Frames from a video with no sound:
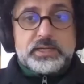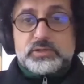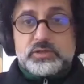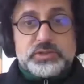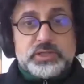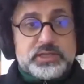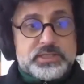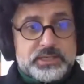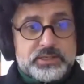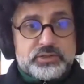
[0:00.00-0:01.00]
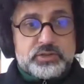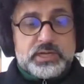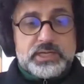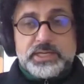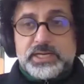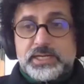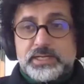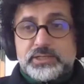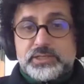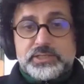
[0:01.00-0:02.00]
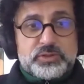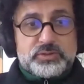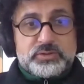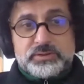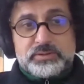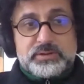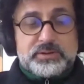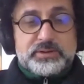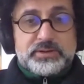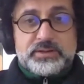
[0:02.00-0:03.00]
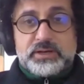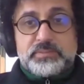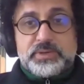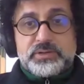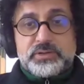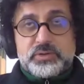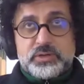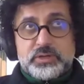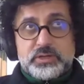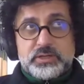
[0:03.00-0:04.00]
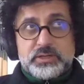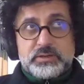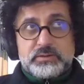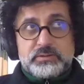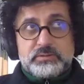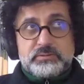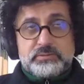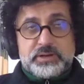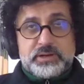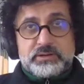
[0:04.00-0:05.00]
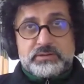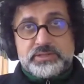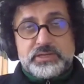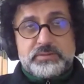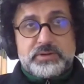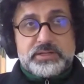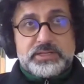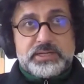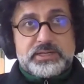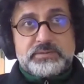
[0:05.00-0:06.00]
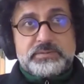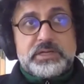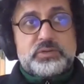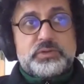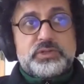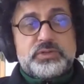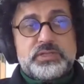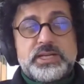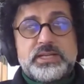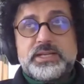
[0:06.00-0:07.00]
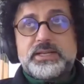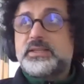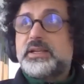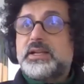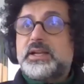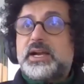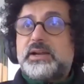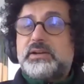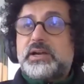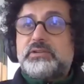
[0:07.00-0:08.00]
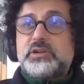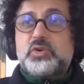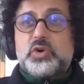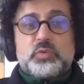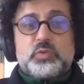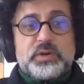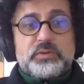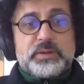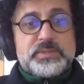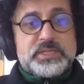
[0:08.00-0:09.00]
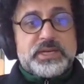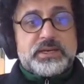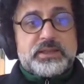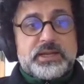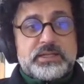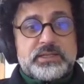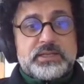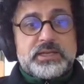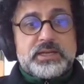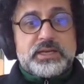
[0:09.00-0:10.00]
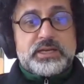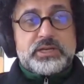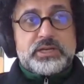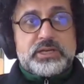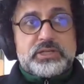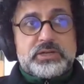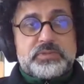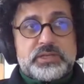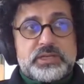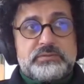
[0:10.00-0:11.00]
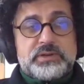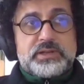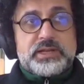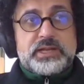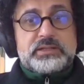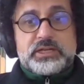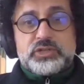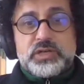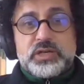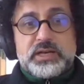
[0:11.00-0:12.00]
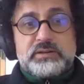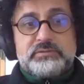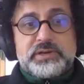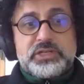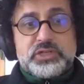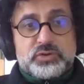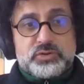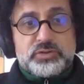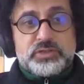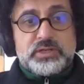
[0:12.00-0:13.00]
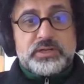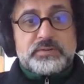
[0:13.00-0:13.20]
totally second you, Alyaa, and it just the numbers they are exactly similar to what you said, and I recall one of them saying that Egypt, even the international investors,